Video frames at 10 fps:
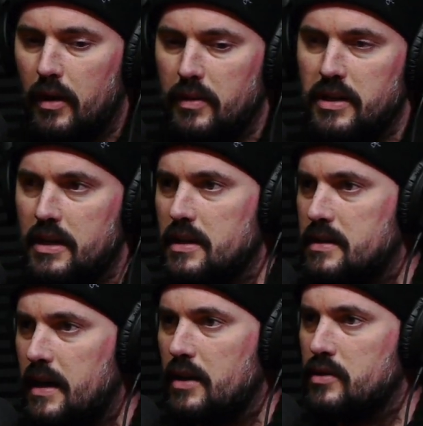know, a
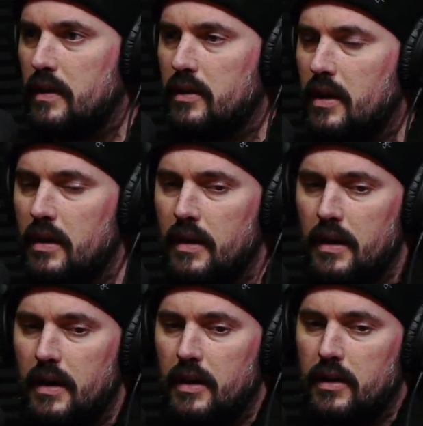section attack or something like that,
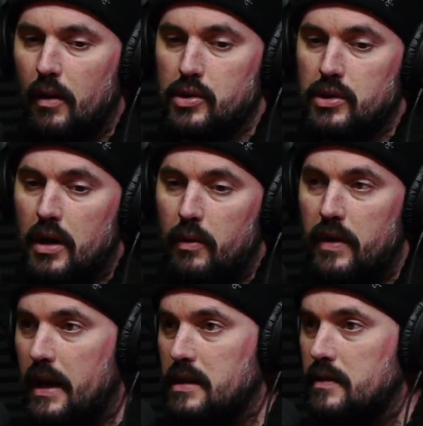you always
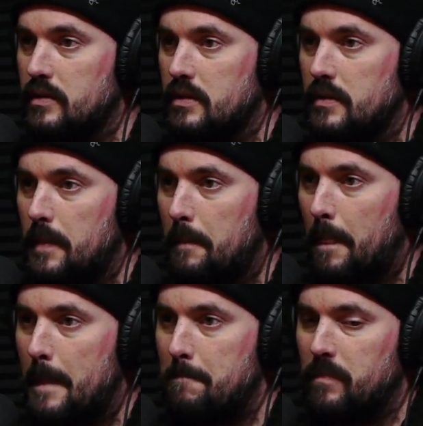start with the negatives.
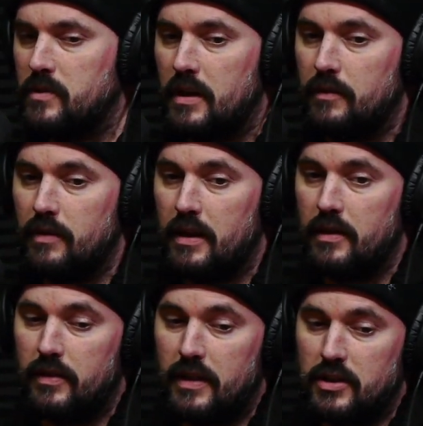Yeah. And say,
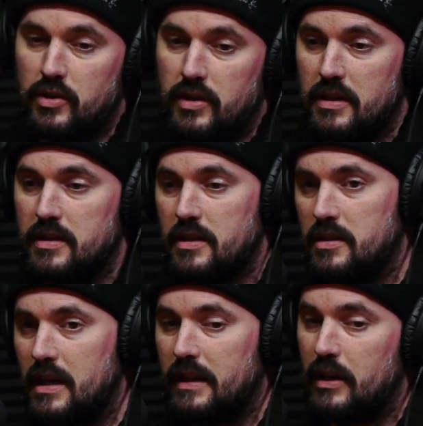right, this is
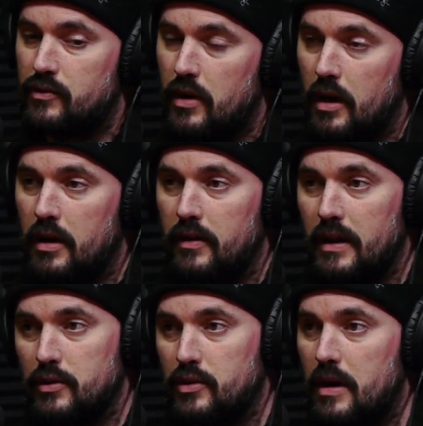that, that's wrong,
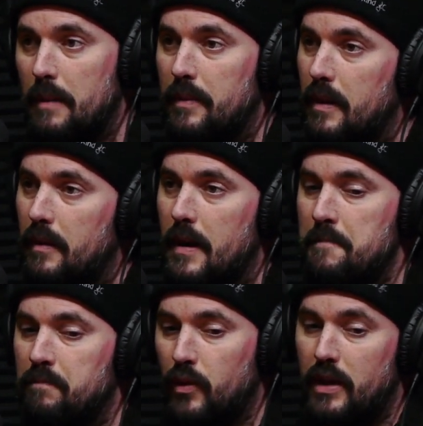that was crap, blah,
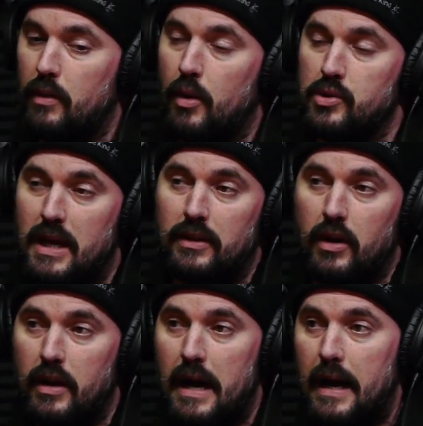blah. But then you always
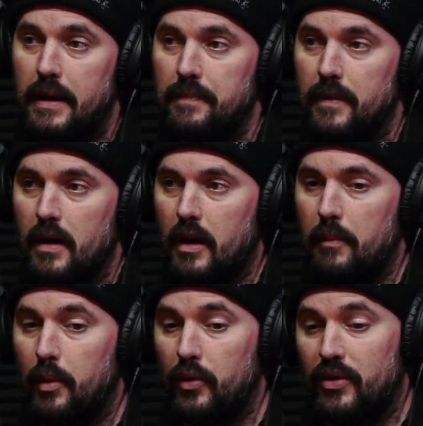end on a high. Yeah. And
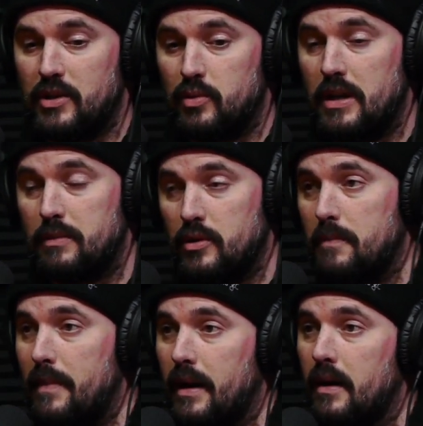go, but this was
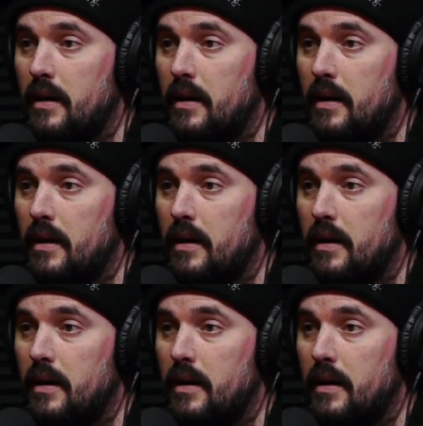absolutely